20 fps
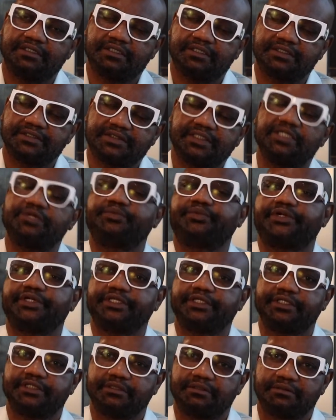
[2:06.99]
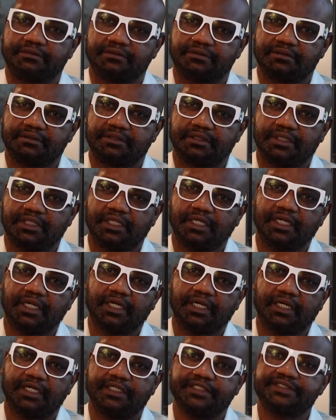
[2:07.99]
slippery
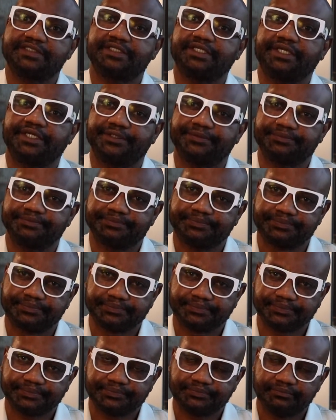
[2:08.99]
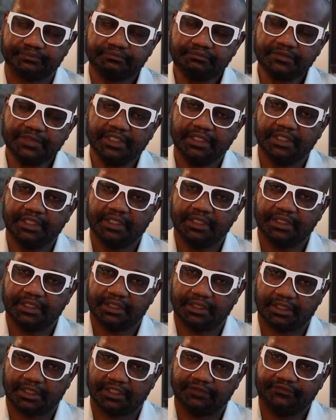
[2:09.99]
skin.
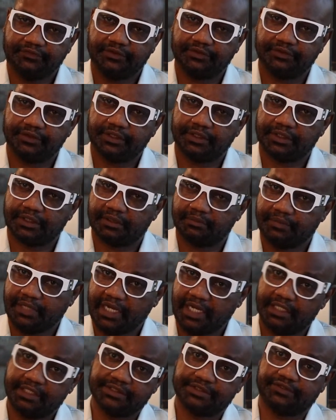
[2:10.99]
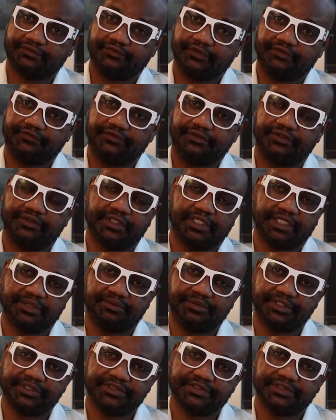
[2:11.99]
In FUE, in the parlance of FUE, that
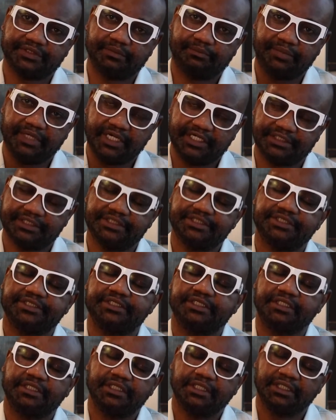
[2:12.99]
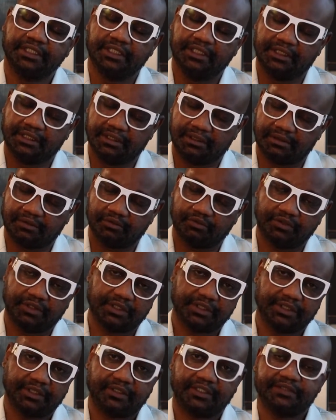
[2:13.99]
means the punch
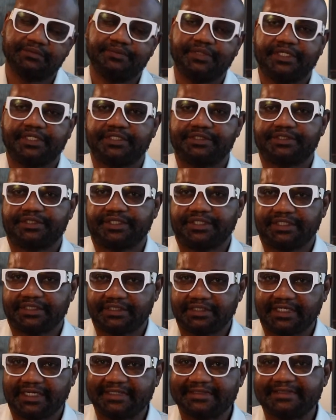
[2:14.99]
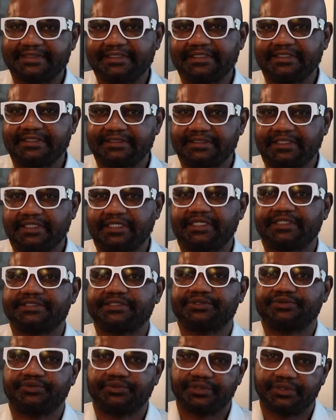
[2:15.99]
will not penetrate as easily as
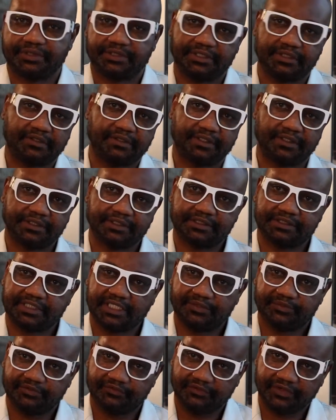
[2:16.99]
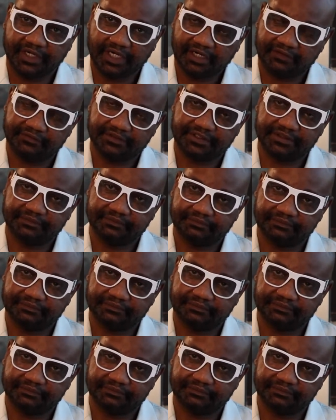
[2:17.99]
it will the other type of graft.